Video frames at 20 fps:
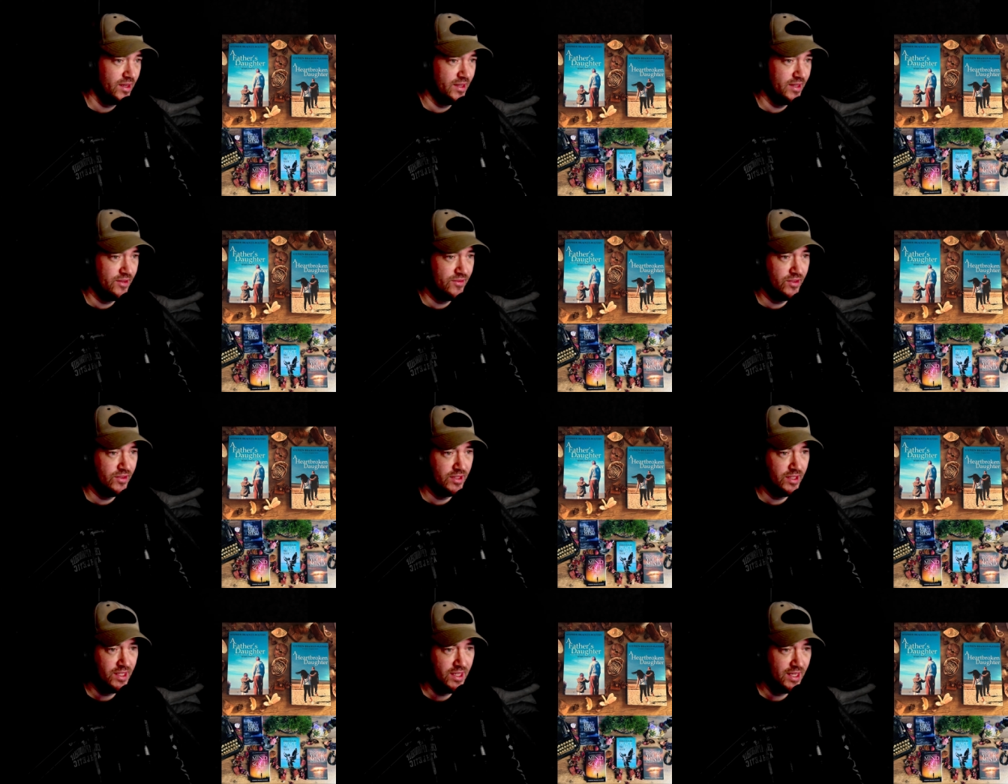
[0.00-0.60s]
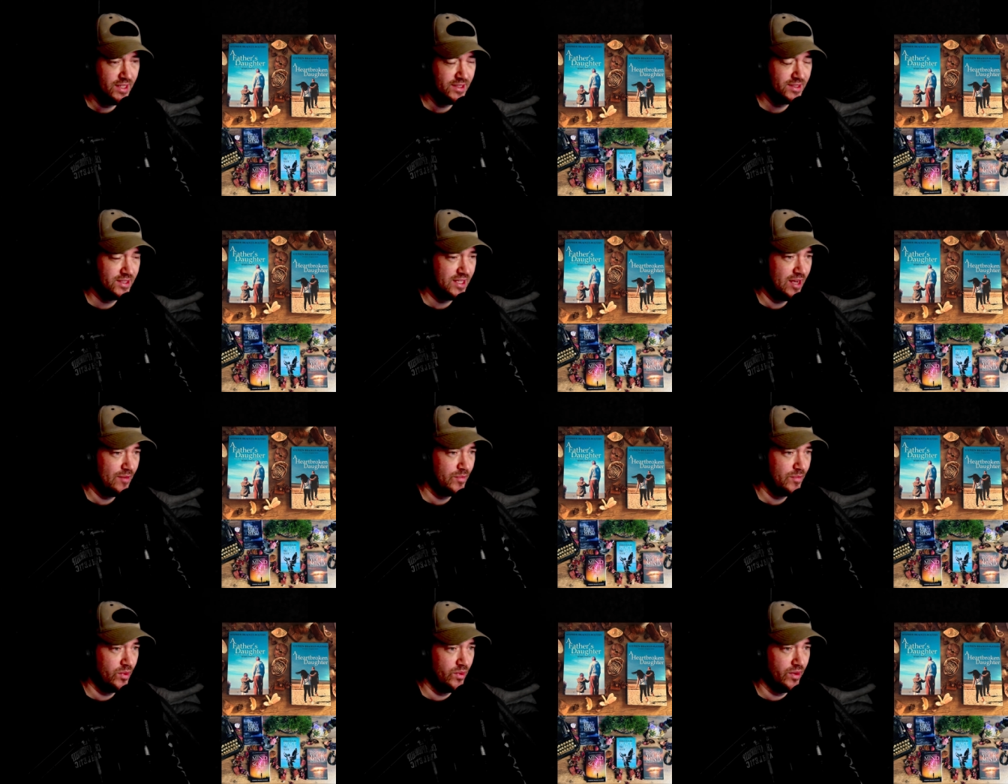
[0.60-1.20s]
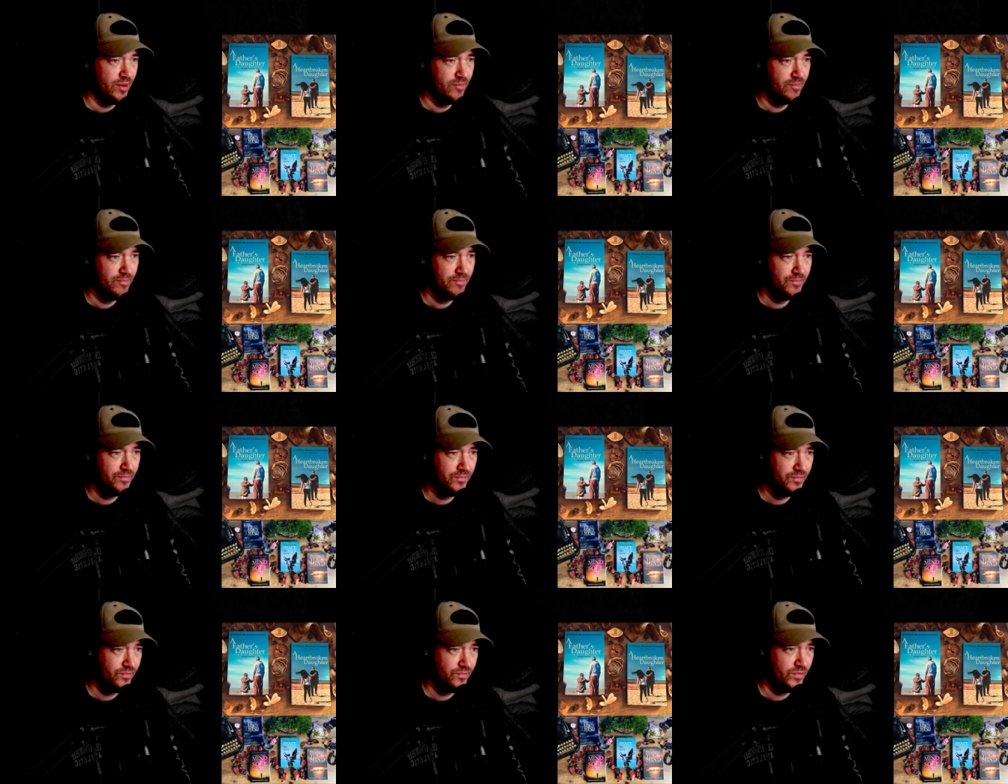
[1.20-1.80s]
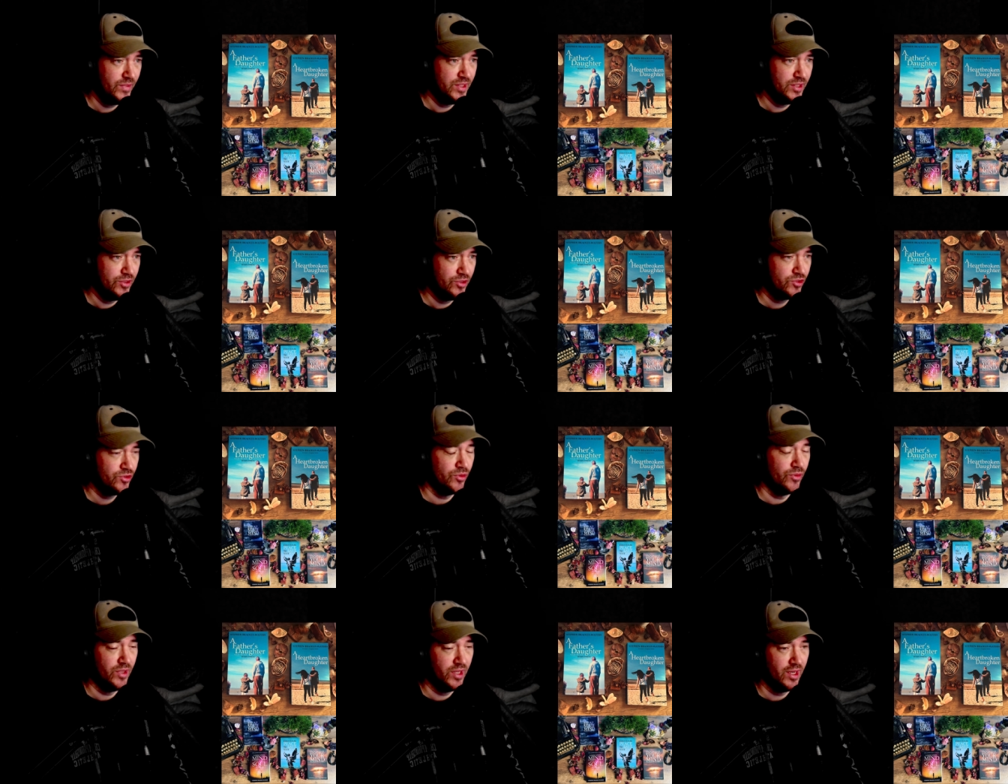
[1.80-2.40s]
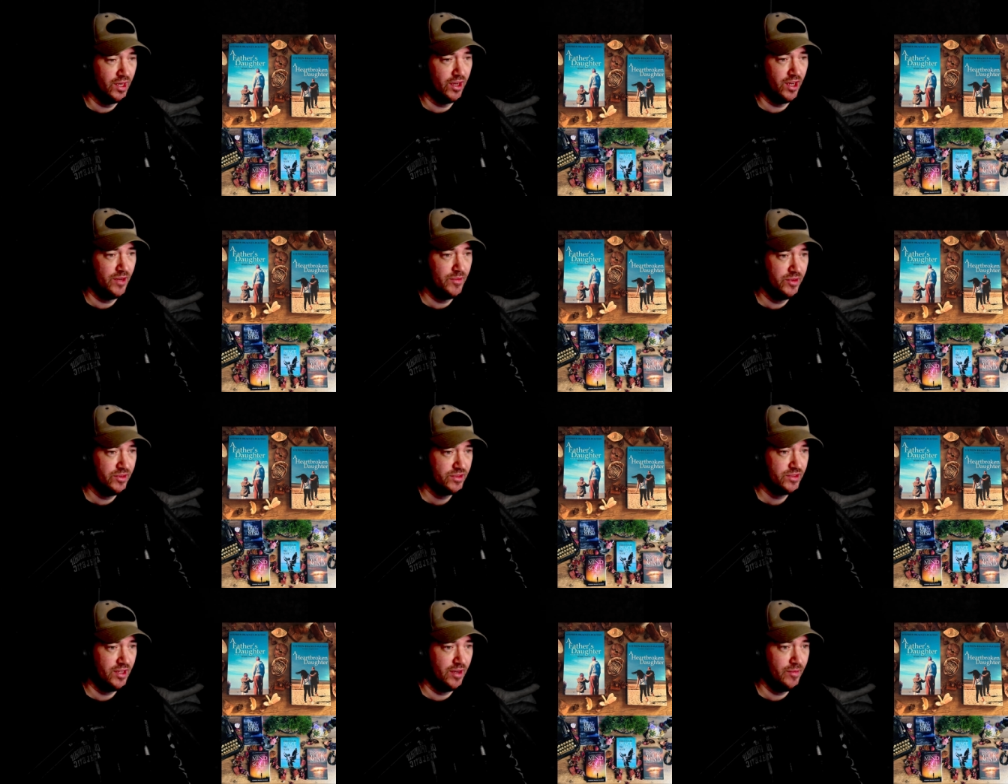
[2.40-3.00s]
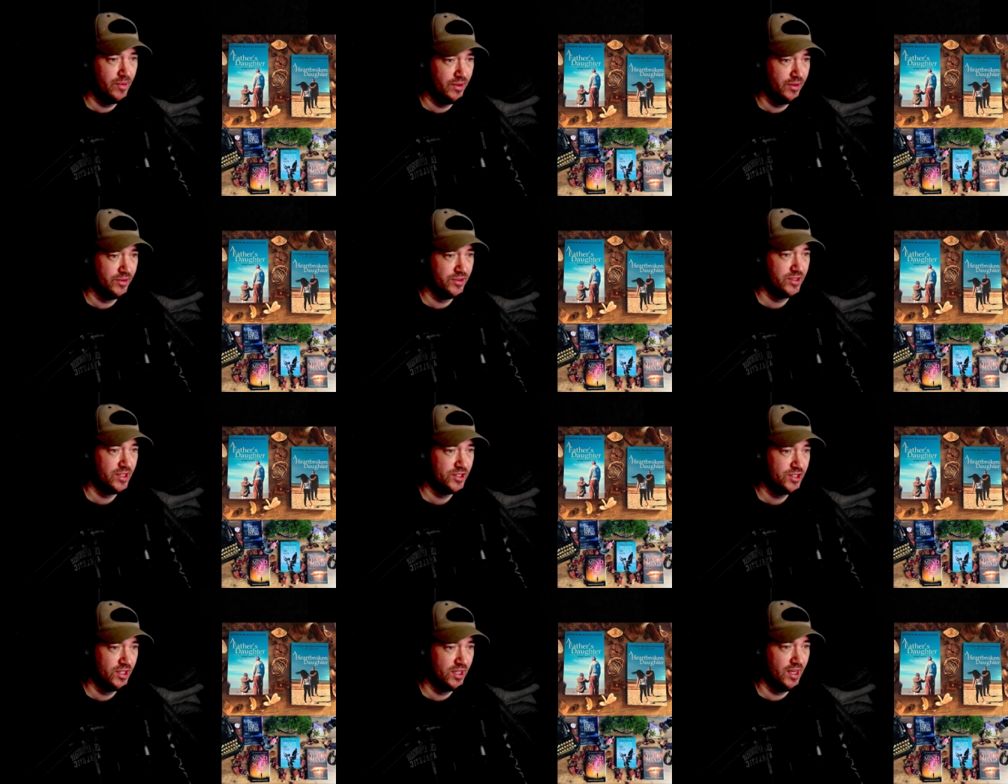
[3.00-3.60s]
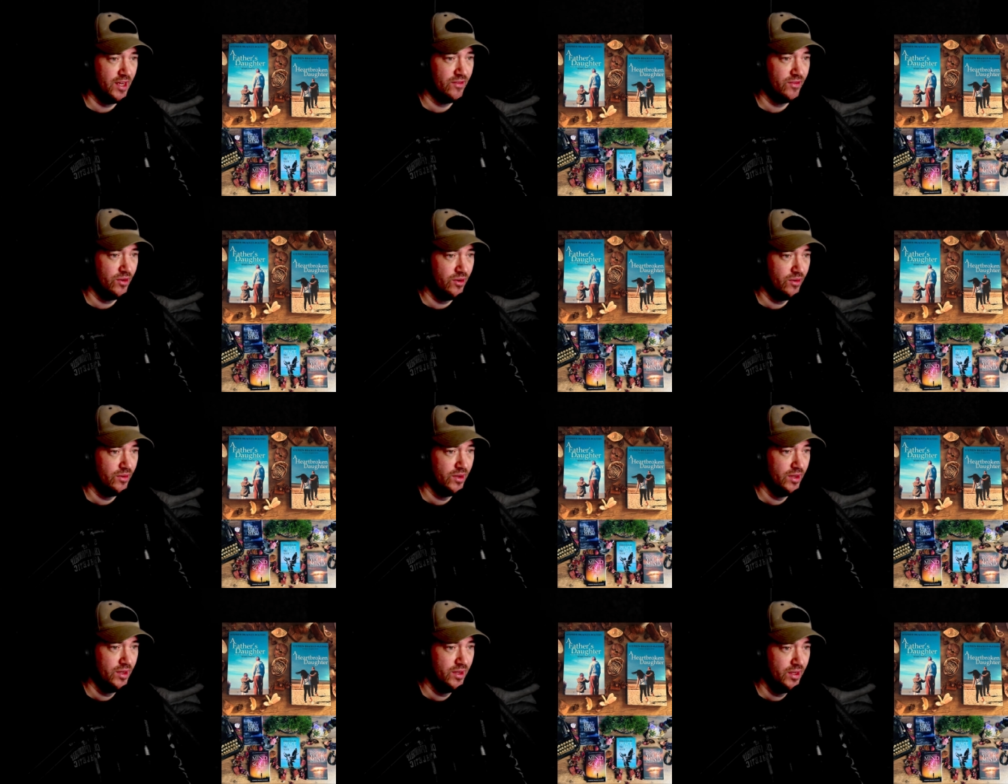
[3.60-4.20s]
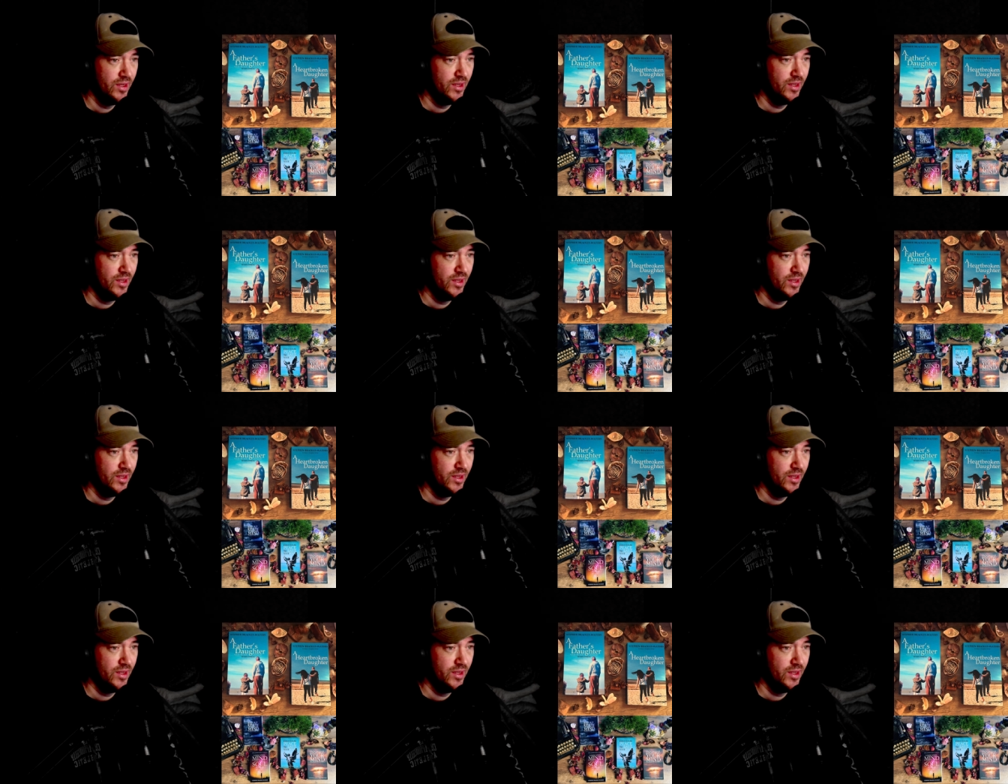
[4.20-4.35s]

and if you can get to that point where you truly align with someone on such a level,